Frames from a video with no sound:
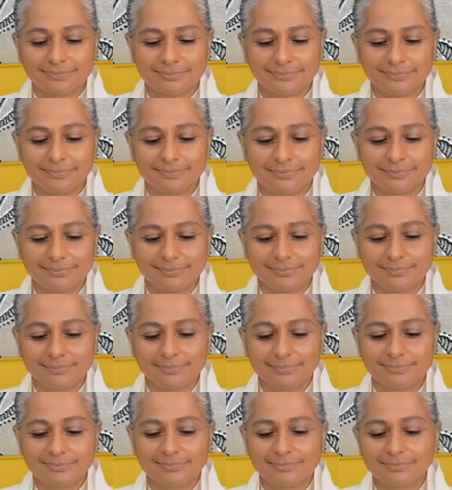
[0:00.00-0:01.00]

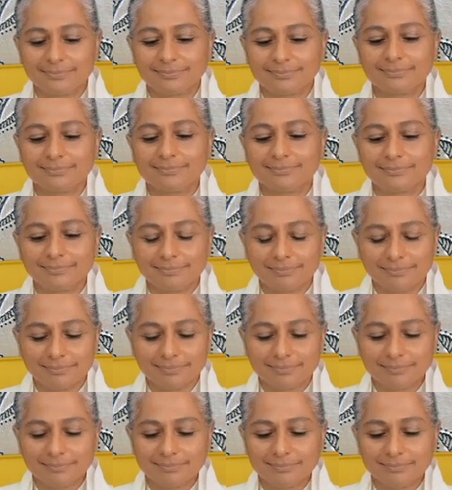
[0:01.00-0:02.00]

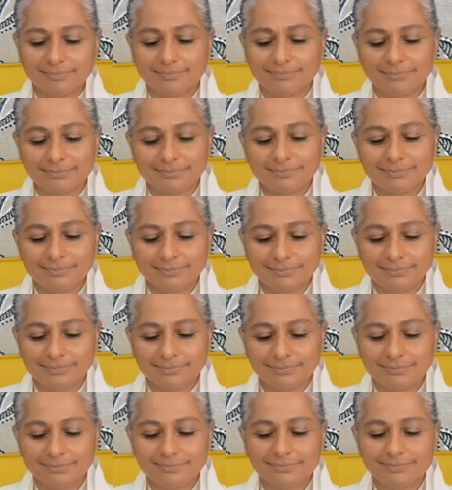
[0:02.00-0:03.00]

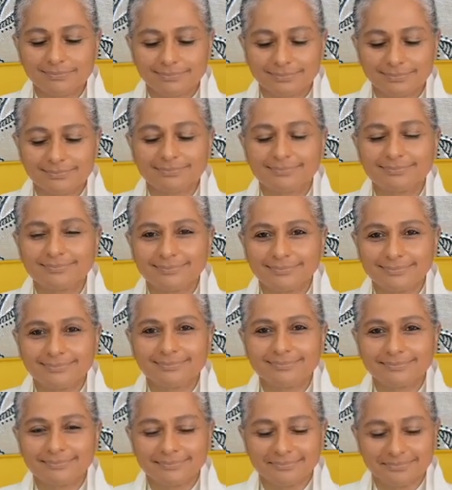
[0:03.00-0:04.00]

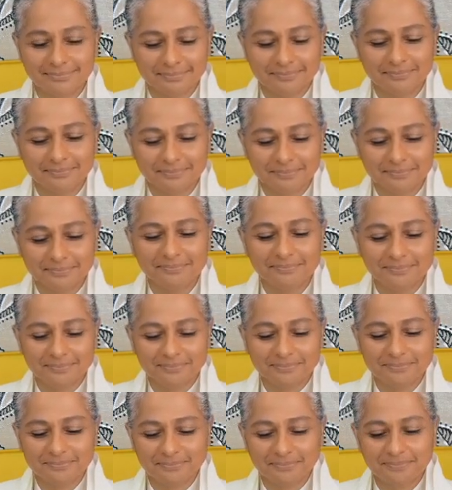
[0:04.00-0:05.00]

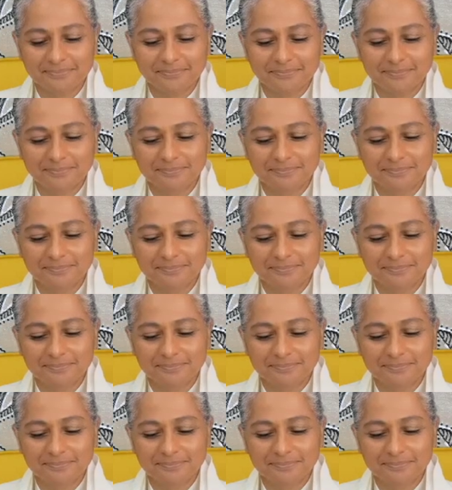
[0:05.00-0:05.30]
(not speaking)